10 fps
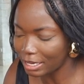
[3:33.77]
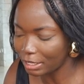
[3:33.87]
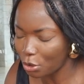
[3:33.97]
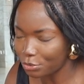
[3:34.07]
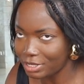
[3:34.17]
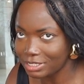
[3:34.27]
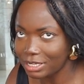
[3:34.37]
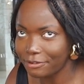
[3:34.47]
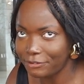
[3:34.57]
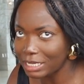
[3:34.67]
Yeah. oh, yeah. these
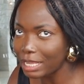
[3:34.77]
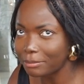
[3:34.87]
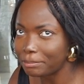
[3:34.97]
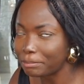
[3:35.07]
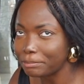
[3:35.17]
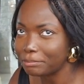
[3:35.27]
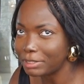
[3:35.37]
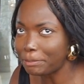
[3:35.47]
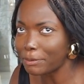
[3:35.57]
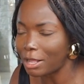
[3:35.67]
like feel like
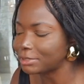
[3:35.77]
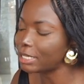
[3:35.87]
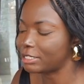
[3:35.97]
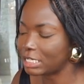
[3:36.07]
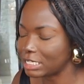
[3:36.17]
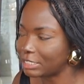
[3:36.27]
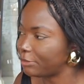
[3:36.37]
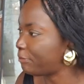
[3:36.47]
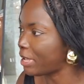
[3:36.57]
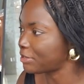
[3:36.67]
lip balms. Like, yeah. Because
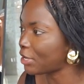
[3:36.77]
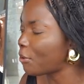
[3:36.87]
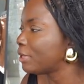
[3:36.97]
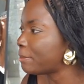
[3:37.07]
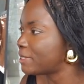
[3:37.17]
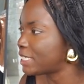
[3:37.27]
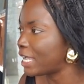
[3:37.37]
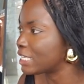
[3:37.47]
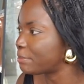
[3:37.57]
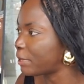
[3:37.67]
you know, like, oh,
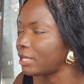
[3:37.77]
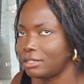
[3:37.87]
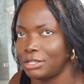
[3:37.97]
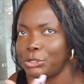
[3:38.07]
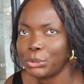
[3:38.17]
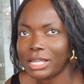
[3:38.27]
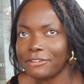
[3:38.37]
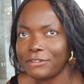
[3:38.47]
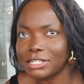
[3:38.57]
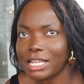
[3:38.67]
lipsticks, but like
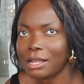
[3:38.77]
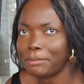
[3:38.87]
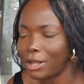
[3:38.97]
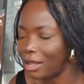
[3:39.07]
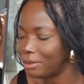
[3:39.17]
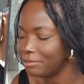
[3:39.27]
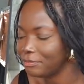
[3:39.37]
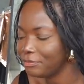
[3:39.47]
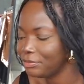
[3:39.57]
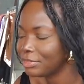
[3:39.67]
it feels like a balm.
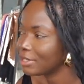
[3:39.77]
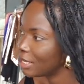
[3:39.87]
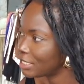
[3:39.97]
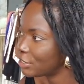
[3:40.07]
Yeah.